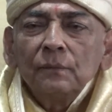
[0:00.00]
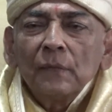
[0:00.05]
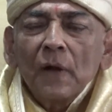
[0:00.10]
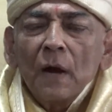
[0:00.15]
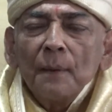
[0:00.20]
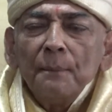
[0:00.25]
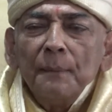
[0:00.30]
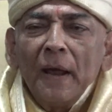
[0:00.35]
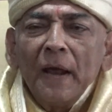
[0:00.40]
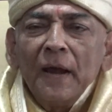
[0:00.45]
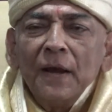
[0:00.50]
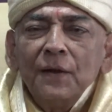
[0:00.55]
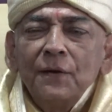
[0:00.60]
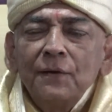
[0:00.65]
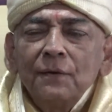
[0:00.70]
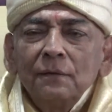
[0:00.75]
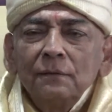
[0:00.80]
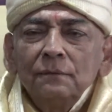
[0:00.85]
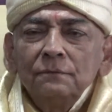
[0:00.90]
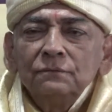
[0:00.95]
are
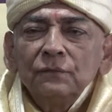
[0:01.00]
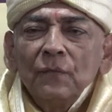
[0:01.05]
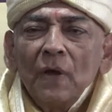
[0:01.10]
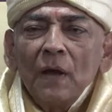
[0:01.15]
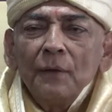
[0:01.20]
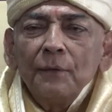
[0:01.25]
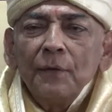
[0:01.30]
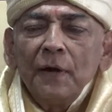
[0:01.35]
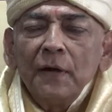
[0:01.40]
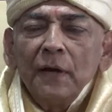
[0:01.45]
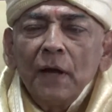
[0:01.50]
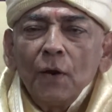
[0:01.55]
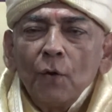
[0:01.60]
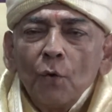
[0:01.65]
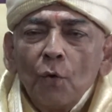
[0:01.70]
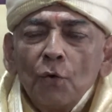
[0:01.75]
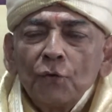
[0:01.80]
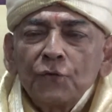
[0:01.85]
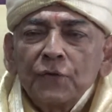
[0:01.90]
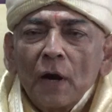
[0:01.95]
made every day,
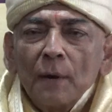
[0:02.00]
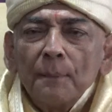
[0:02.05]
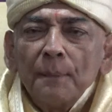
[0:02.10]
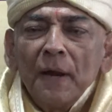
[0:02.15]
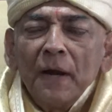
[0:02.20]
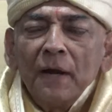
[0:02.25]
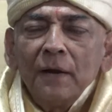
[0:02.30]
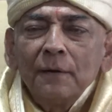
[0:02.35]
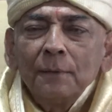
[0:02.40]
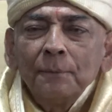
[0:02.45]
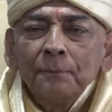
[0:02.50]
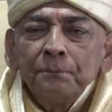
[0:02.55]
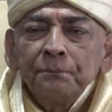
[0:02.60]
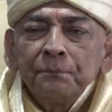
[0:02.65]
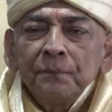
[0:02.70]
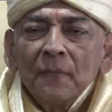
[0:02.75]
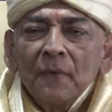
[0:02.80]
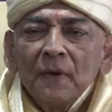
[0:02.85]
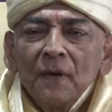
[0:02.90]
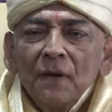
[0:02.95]
roads are made,
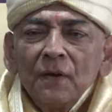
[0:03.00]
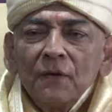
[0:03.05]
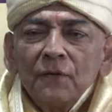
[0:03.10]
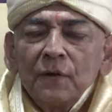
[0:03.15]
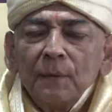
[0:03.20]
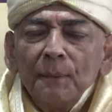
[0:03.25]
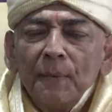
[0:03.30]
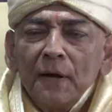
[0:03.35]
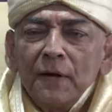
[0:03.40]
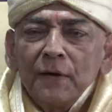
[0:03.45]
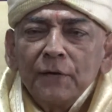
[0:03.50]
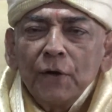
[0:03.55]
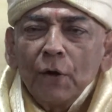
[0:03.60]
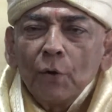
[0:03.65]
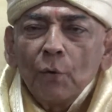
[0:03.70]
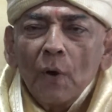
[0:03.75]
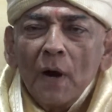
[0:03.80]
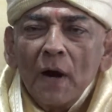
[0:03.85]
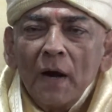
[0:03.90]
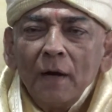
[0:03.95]
cement is
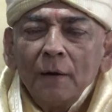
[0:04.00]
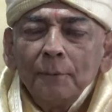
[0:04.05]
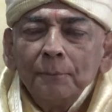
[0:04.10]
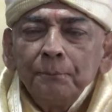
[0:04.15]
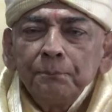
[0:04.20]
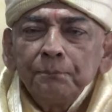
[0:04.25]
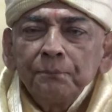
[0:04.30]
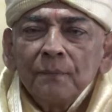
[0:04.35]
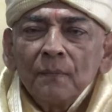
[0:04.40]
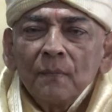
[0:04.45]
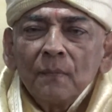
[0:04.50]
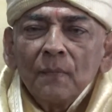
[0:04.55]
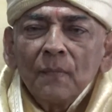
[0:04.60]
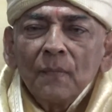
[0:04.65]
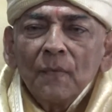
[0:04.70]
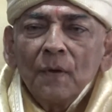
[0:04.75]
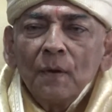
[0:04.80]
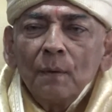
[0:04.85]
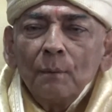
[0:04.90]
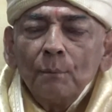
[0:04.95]
required.
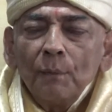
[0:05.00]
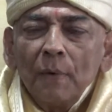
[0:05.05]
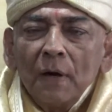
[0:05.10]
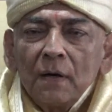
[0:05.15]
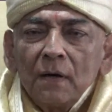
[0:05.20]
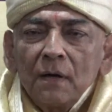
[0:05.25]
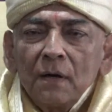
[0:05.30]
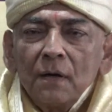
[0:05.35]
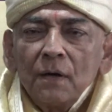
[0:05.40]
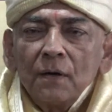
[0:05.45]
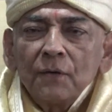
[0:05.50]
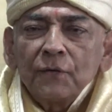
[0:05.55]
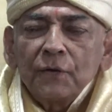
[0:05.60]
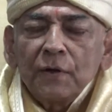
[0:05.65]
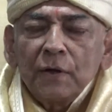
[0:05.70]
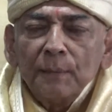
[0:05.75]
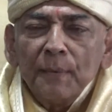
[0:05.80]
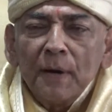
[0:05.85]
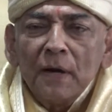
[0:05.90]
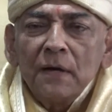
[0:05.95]
But
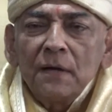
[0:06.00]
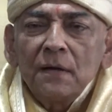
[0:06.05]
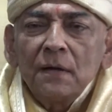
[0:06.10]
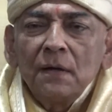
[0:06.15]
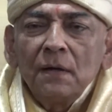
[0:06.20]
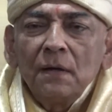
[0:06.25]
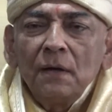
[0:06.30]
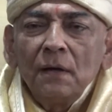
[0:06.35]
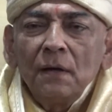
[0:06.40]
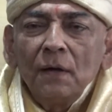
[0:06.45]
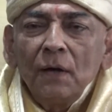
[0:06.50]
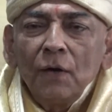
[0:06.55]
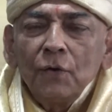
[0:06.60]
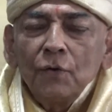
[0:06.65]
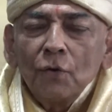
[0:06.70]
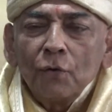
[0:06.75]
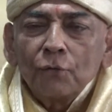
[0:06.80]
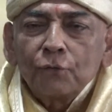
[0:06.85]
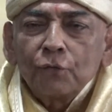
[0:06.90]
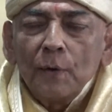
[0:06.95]
cement
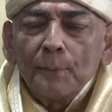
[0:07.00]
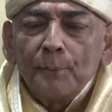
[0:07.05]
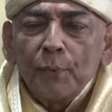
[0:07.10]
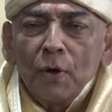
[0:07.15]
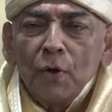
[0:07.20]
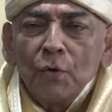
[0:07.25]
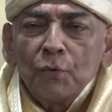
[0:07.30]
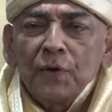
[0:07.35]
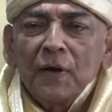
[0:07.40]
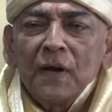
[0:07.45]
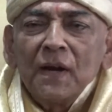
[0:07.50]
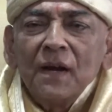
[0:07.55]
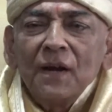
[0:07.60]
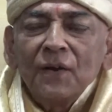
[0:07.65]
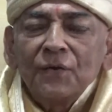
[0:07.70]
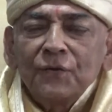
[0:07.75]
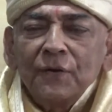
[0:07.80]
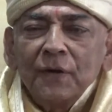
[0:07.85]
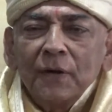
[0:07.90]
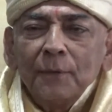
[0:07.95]
is also a polluting
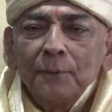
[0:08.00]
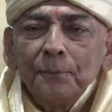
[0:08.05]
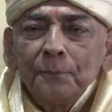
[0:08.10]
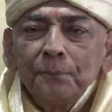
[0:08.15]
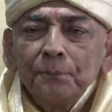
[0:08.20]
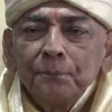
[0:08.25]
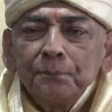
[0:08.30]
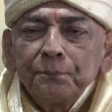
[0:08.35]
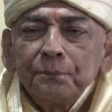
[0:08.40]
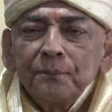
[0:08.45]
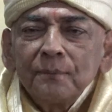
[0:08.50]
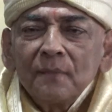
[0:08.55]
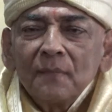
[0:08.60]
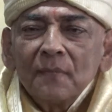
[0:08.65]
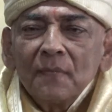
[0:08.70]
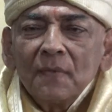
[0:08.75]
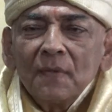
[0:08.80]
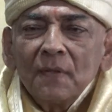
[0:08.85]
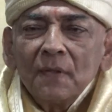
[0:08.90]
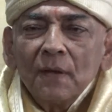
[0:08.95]
industry.
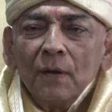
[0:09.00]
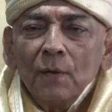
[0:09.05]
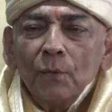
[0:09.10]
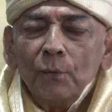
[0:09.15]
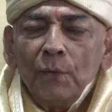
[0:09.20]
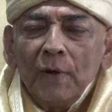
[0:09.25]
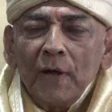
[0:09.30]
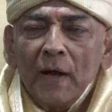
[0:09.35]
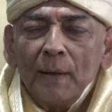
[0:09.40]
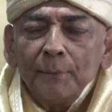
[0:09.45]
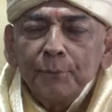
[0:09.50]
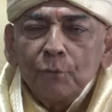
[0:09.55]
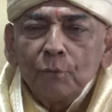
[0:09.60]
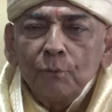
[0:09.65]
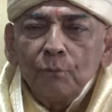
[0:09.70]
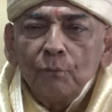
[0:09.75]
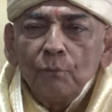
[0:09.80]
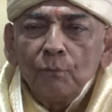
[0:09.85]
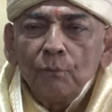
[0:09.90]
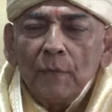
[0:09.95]
We have
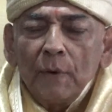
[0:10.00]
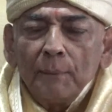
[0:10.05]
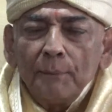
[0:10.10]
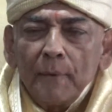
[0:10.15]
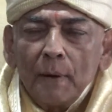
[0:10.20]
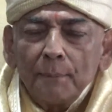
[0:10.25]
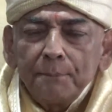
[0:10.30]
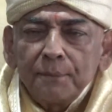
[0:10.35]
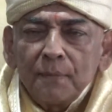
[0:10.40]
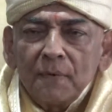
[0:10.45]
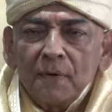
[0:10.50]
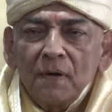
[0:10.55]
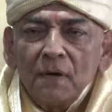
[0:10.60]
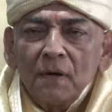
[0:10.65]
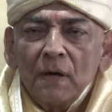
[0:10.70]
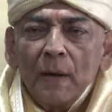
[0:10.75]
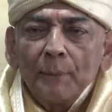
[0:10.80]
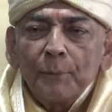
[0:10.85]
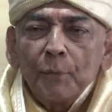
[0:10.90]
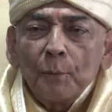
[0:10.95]
developed
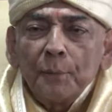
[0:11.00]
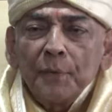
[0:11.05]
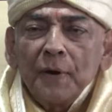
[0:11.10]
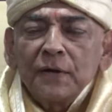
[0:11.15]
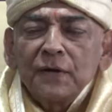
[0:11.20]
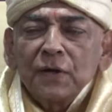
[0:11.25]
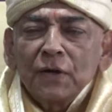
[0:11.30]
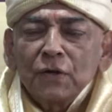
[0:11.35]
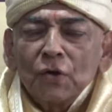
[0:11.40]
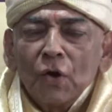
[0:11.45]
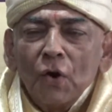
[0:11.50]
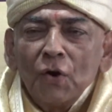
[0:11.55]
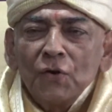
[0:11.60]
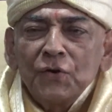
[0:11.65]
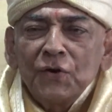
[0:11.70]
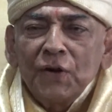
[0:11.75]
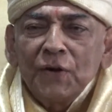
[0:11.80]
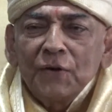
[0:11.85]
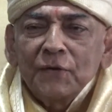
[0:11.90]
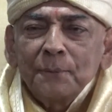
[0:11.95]
appropriate
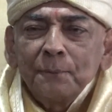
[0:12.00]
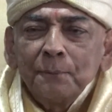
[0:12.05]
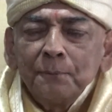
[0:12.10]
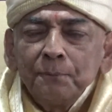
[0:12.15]
technologies